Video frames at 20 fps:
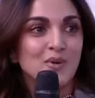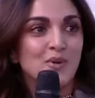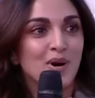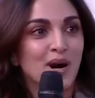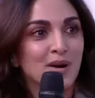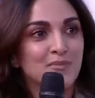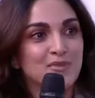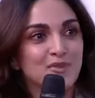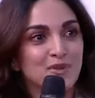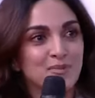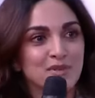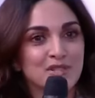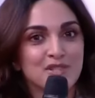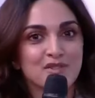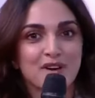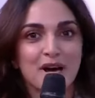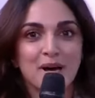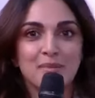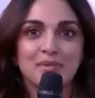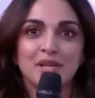who comes from this
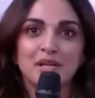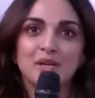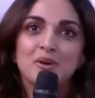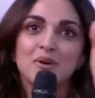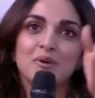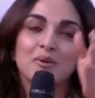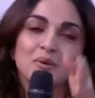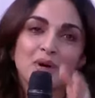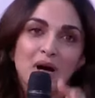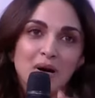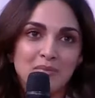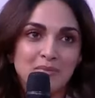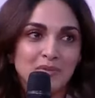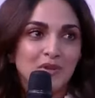family or who comes...